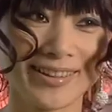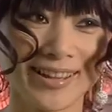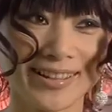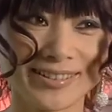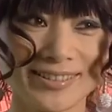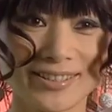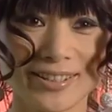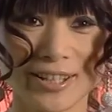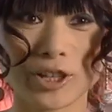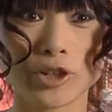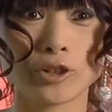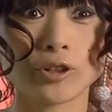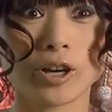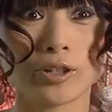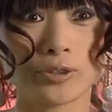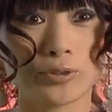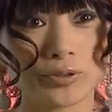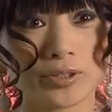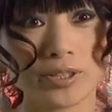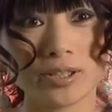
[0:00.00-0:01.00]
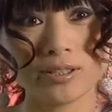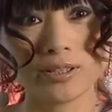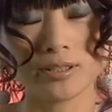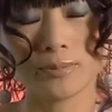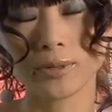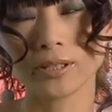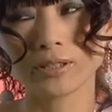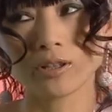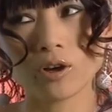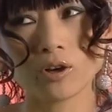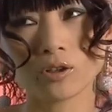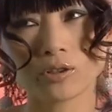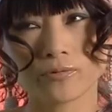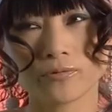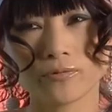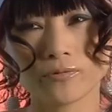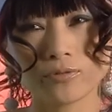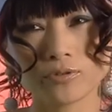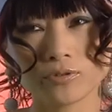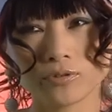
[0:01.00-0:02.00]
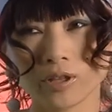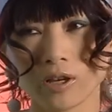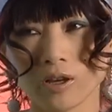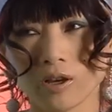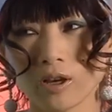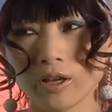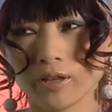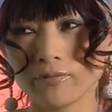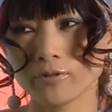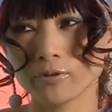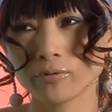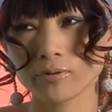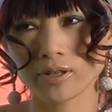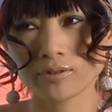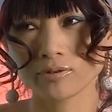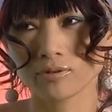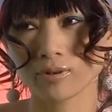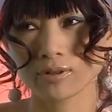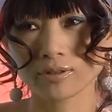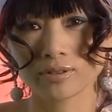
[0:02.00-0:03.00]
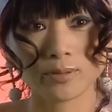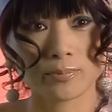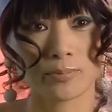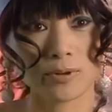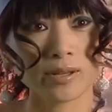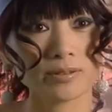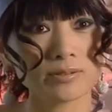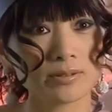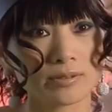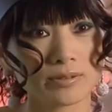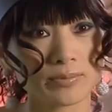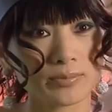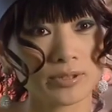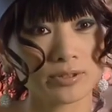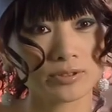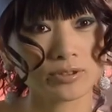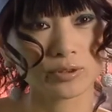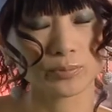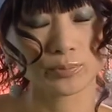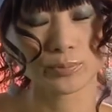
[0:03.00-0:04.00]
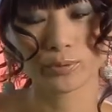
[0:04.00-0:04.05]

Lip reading: I say I go out to eat, but all the food, every restaurant surprises me. So